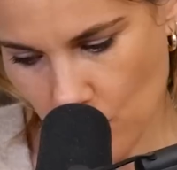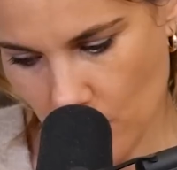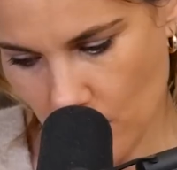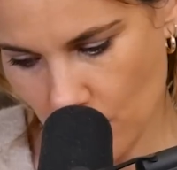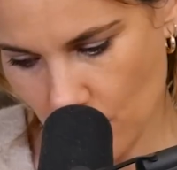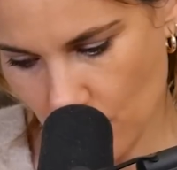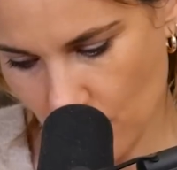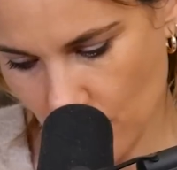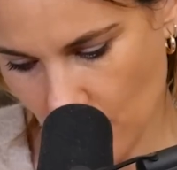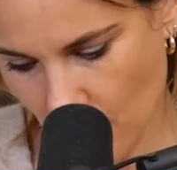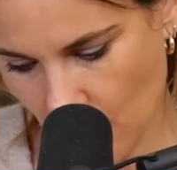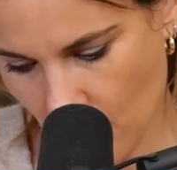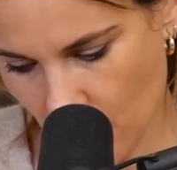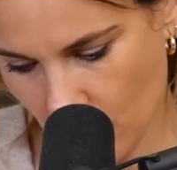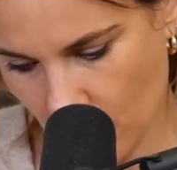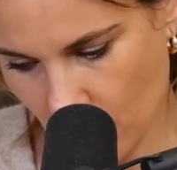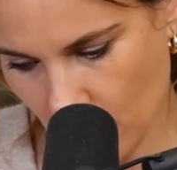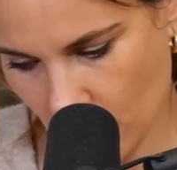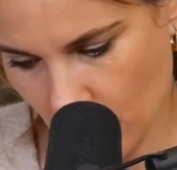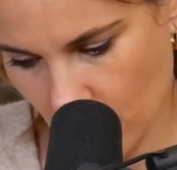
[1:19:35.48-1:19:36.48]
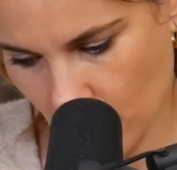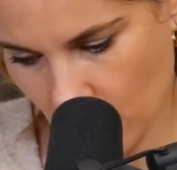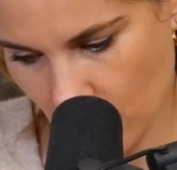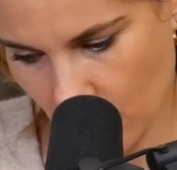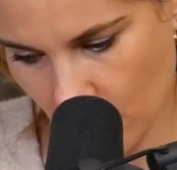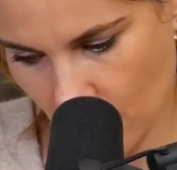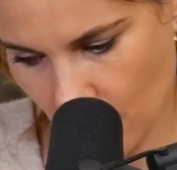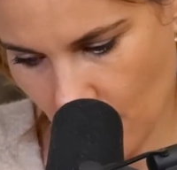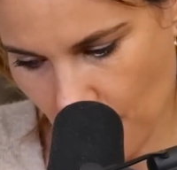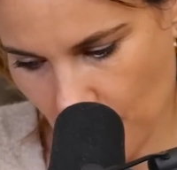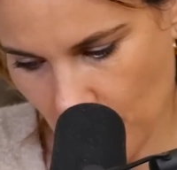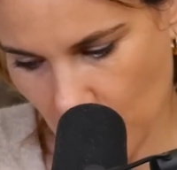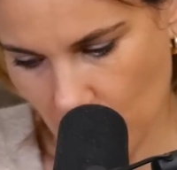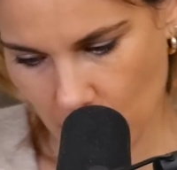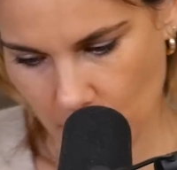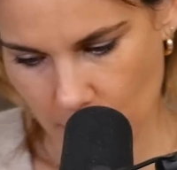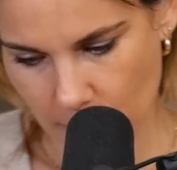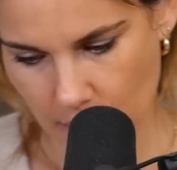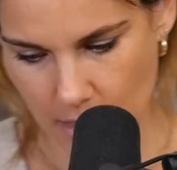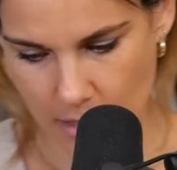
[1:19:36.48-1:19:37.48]
someone who said
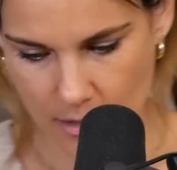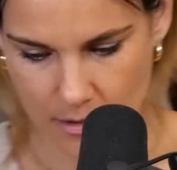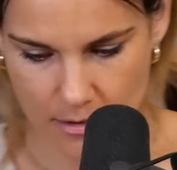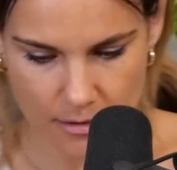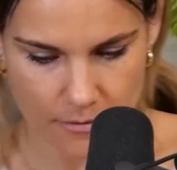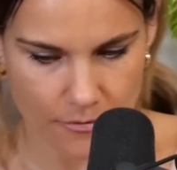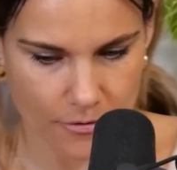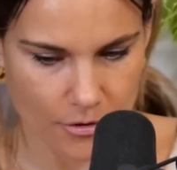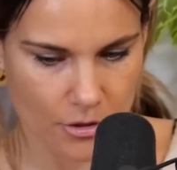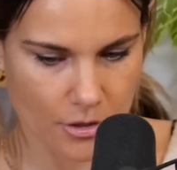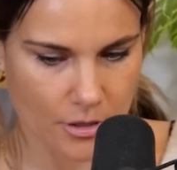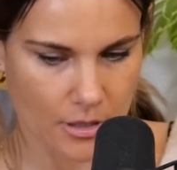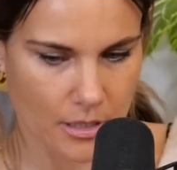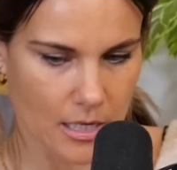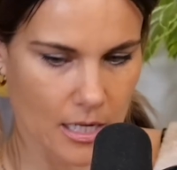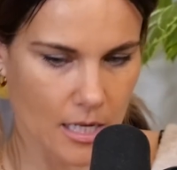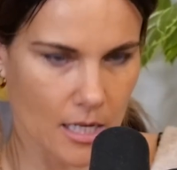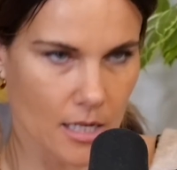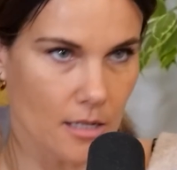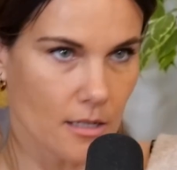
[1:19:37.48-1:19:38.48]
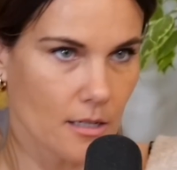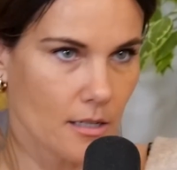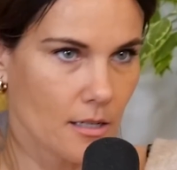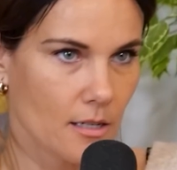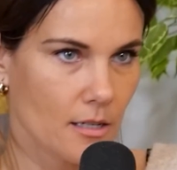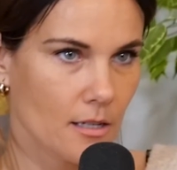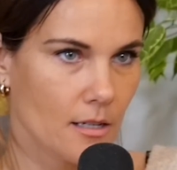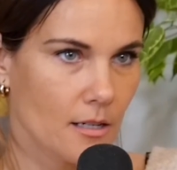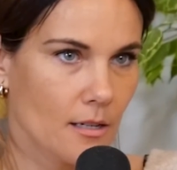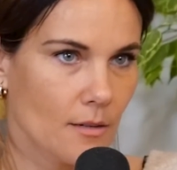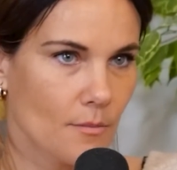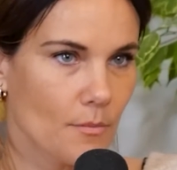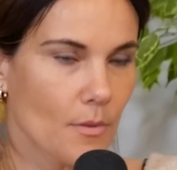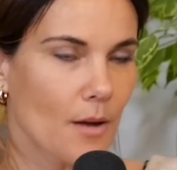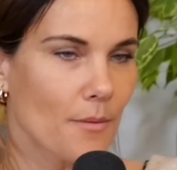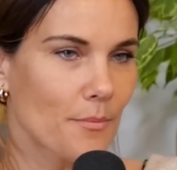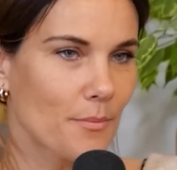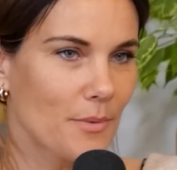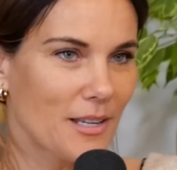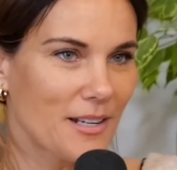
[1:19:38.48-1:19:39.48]
something on like the first date
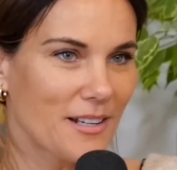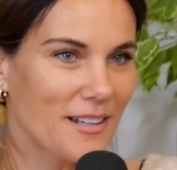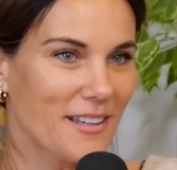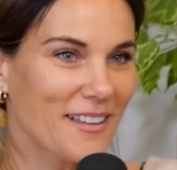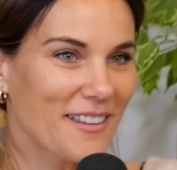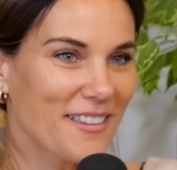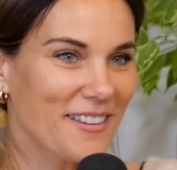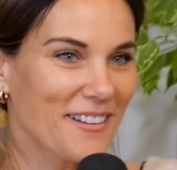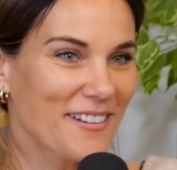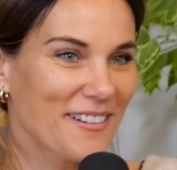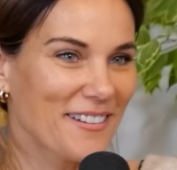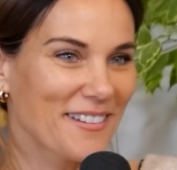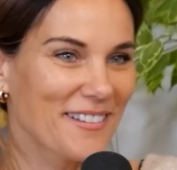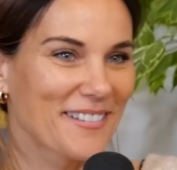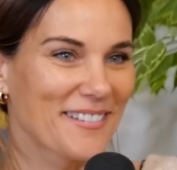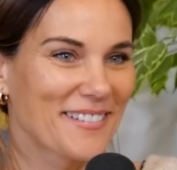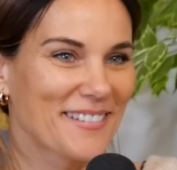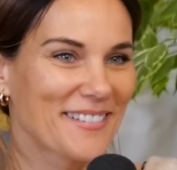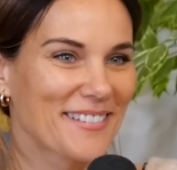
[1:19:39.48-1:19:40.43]
about being together.